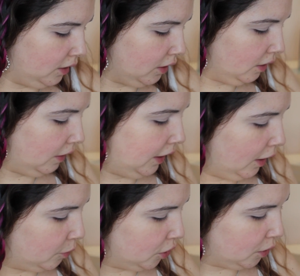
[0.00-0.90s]
Alright,
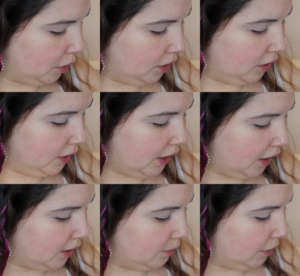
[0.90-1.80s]
now I'm just going to
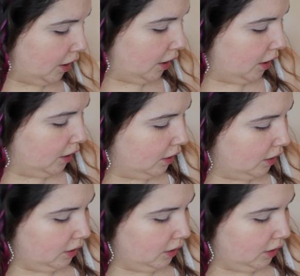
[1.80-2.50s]
set my